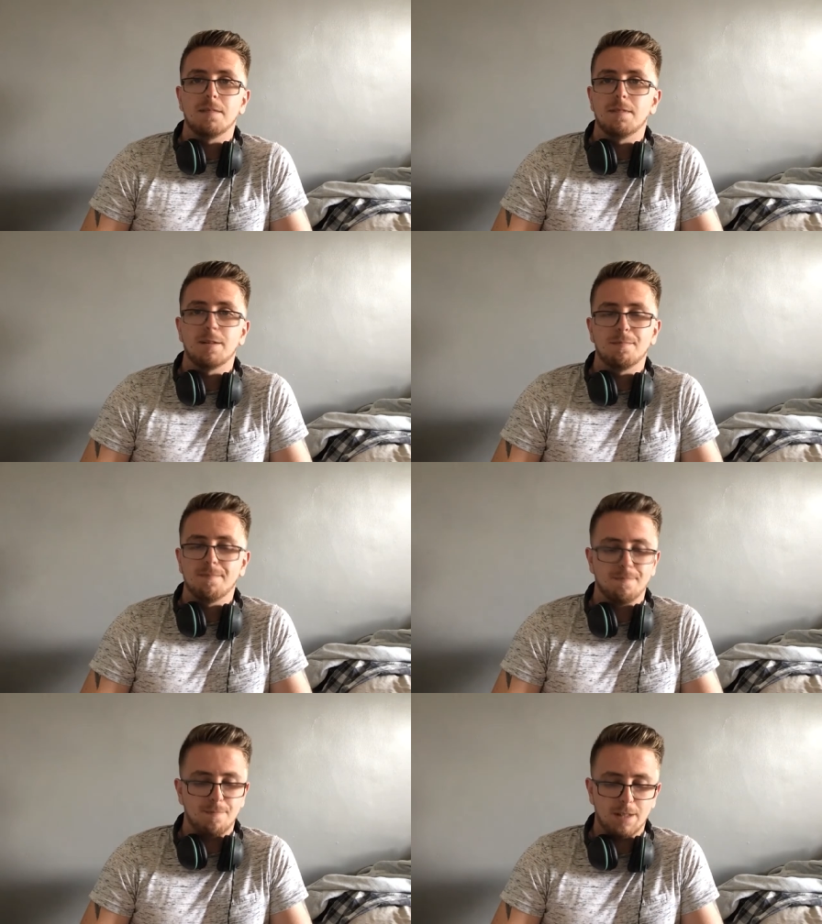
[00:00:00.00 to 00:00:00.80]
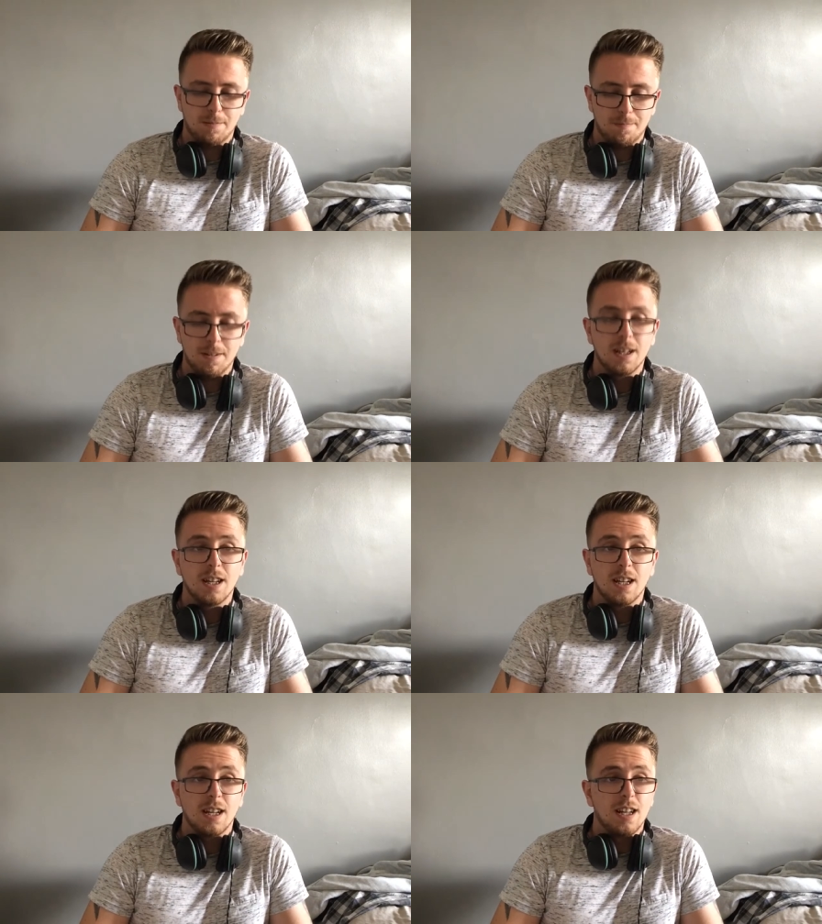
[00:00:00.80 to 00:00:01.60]
No.
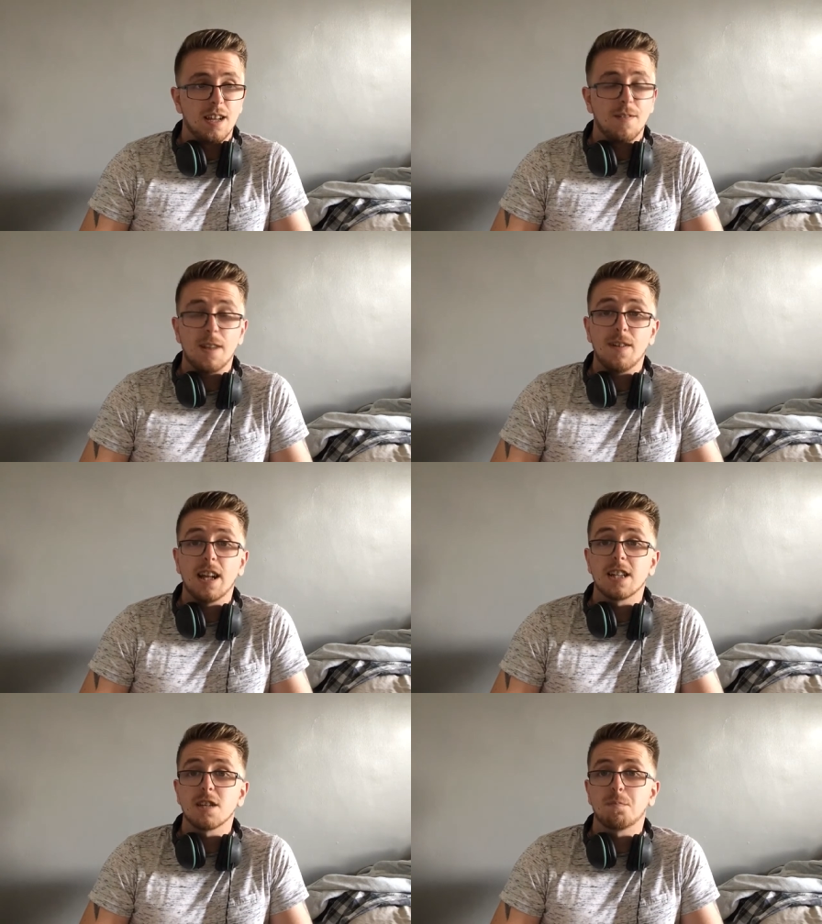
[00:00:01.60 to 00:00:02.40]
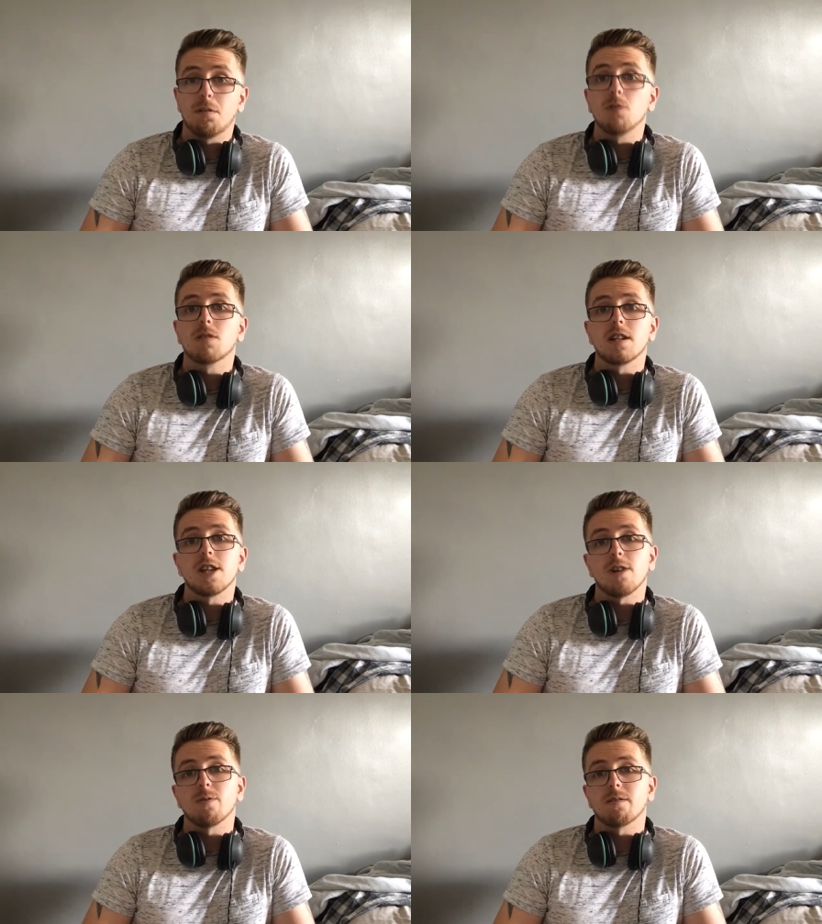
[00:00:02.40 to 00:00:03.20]
If anything, I just broke the
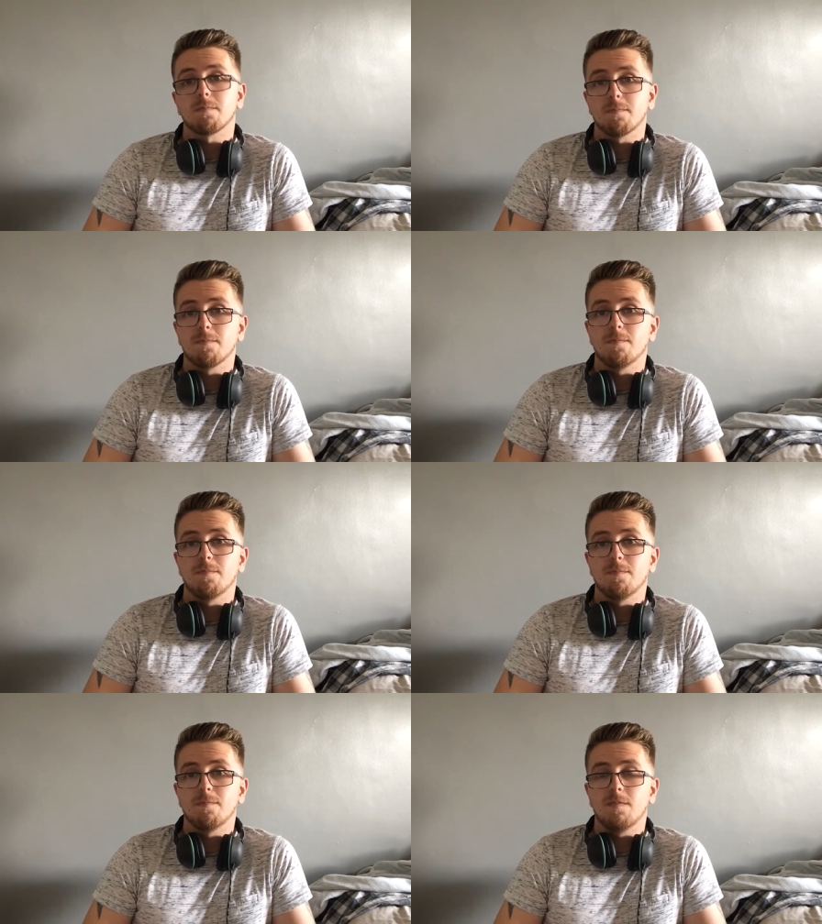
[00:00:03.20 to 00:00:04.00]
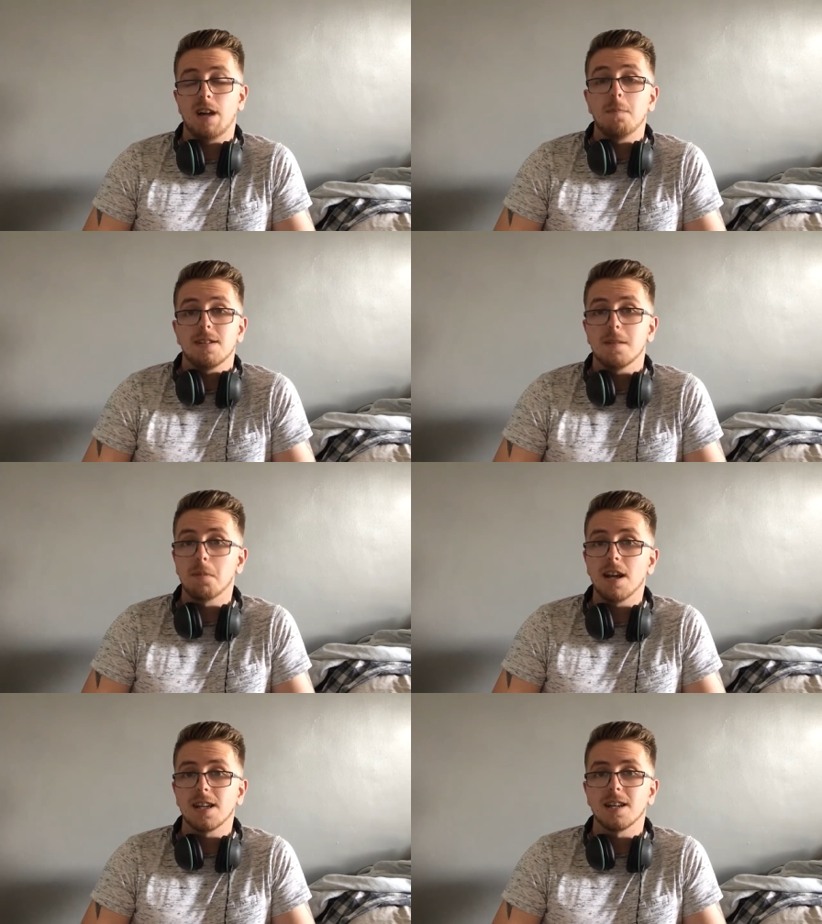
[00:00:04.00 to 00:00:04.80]
joke. I'm Mr.
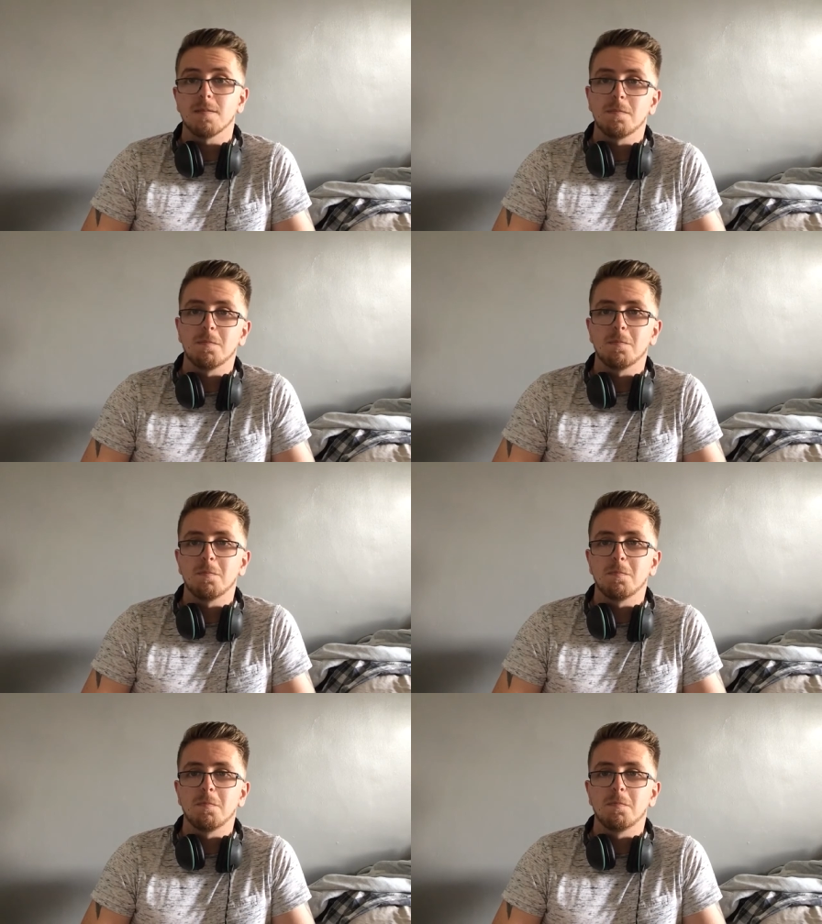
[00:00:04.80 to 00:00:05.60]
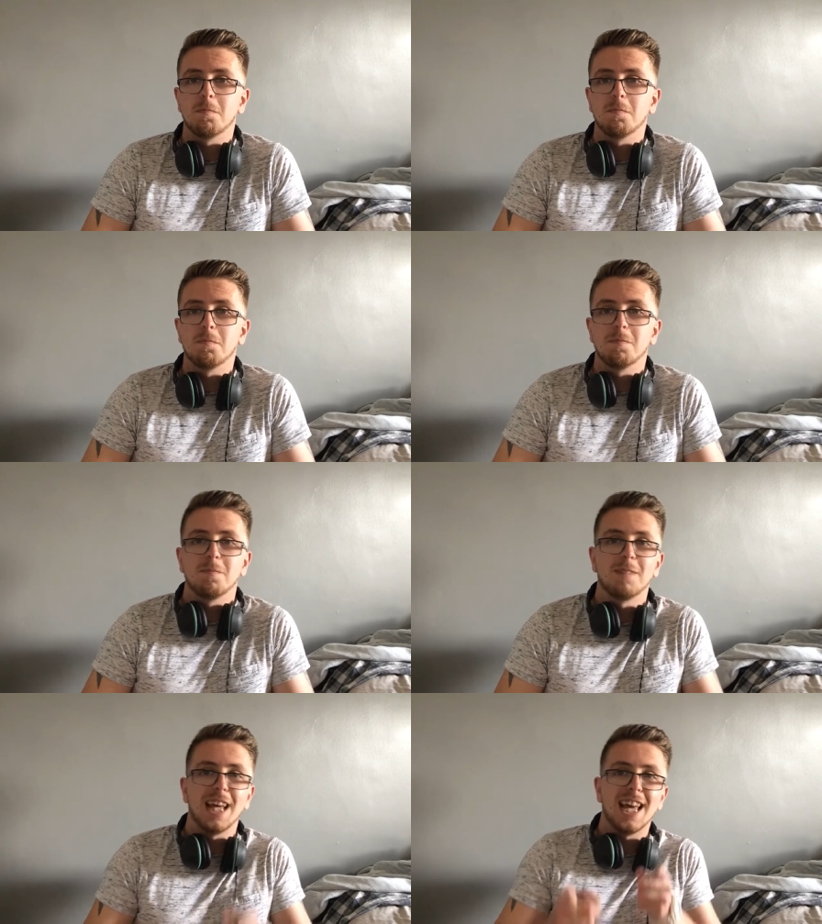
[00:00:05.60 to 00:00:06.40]
Break-It.
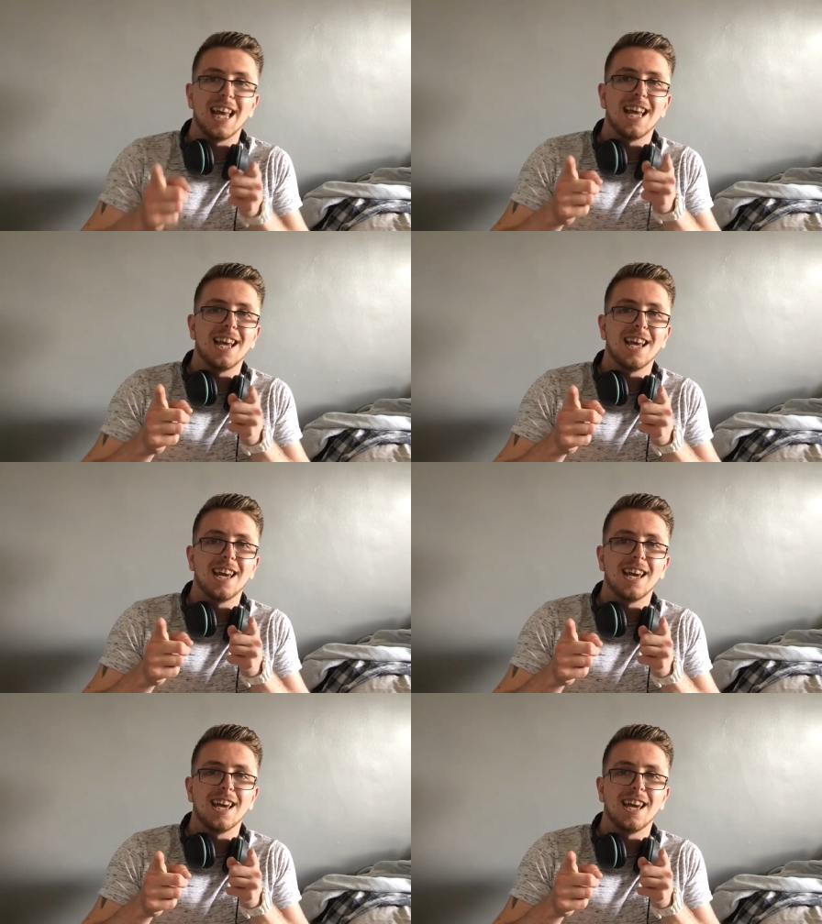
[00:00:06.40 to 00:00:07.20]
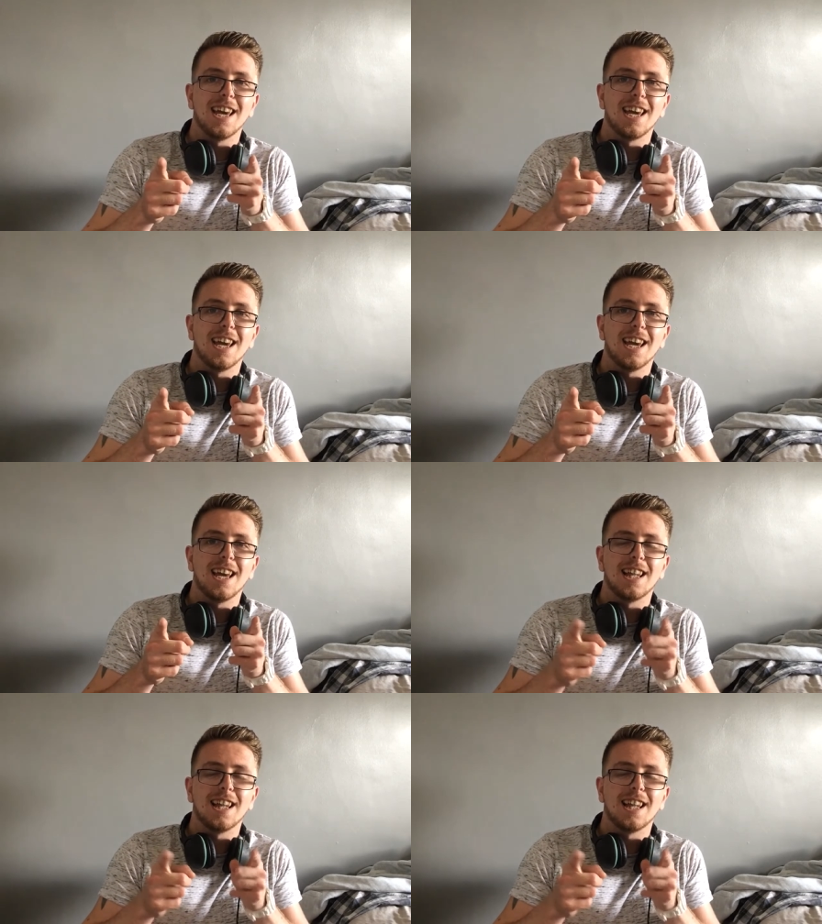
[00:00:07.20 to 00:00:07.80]
Hey.